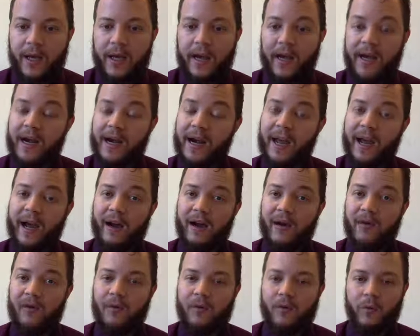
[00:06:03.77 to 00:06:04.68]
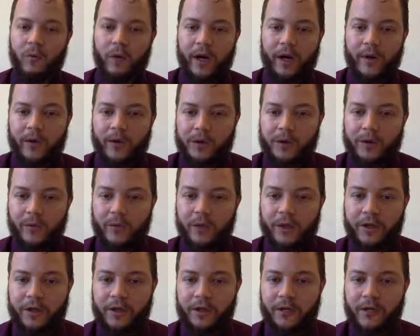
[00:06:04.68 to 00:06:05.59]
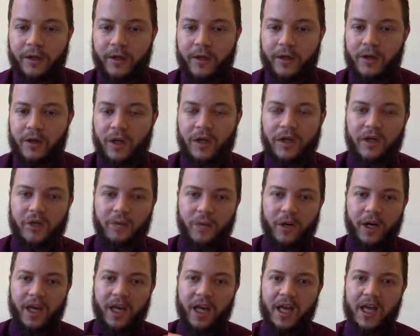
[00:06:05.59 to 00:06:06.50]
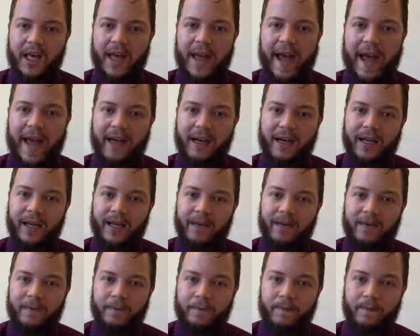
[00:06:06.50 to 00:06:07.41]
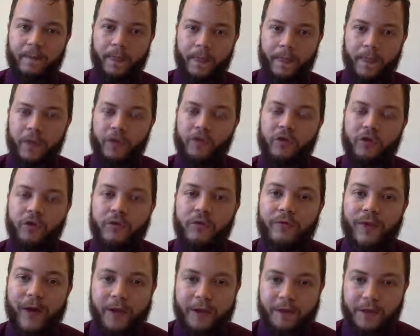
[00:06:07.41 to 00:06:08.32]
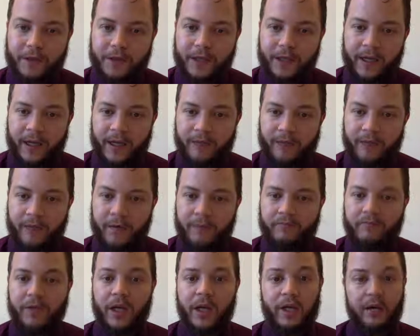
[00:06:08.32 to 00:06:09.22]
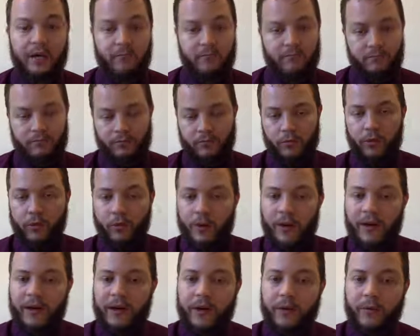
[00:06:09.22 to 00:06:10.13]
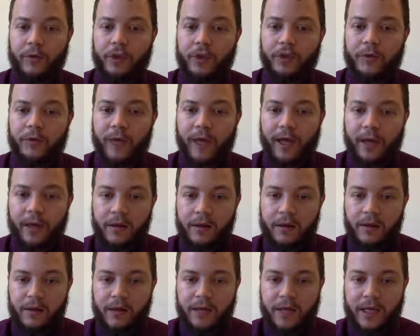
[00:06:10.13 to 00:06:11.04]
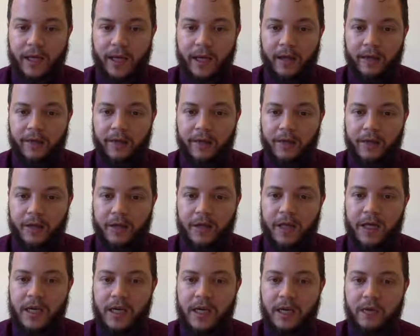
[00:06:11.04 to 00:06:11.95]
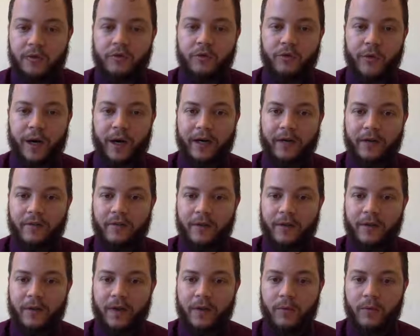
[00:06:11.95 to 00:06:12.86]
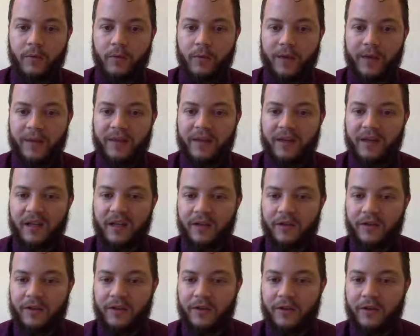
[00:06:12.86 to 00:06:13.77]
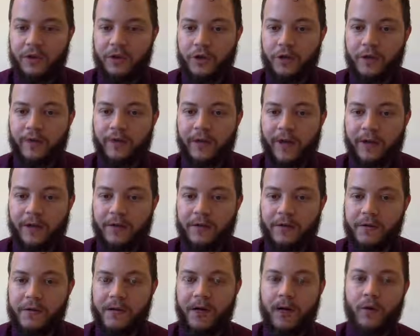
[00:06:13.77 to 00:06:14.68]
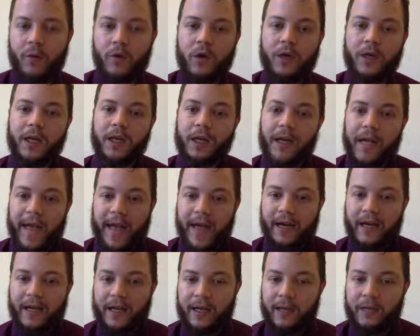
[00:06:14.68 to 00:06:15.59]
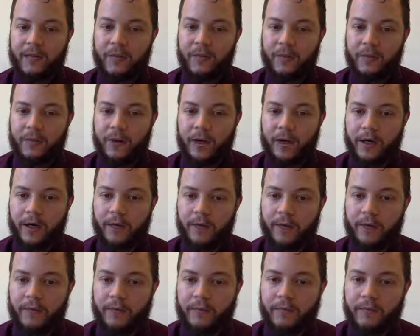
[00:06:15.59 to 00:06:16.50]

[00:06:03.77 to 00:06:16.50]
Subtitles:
And now what I actually want to do is I just want to concatenate those two vectors together. Well, the way that I would do that is just take the C directive, this keyword, and then give it the two vectors that I want concatenated with one another.